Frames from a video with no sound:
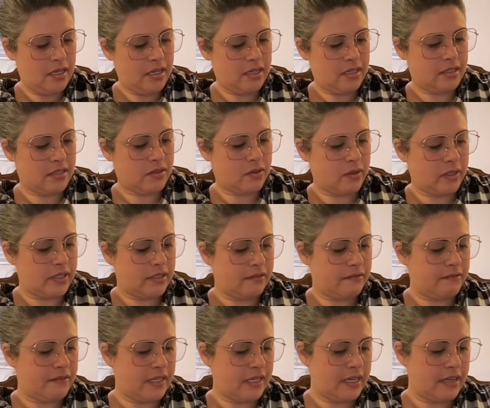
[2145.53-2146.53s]
it's going to
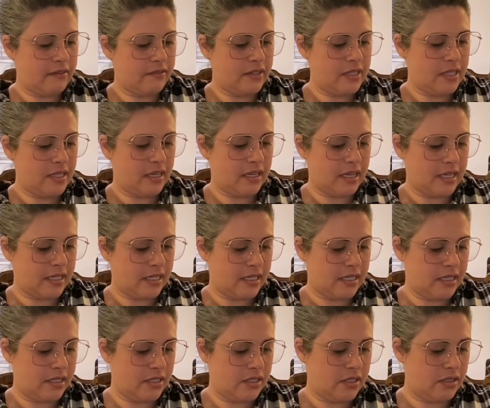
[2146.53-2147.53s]
fit everything I need
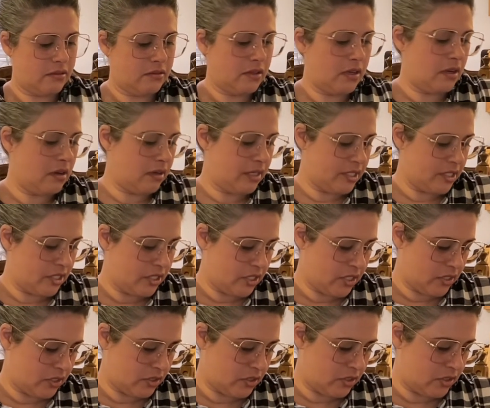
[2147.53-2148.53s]
it to. Oh, it's
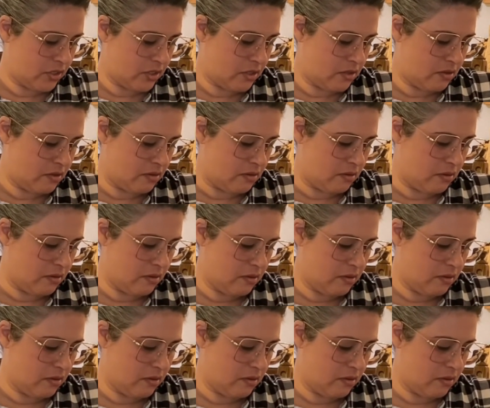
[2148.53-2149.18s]
just so...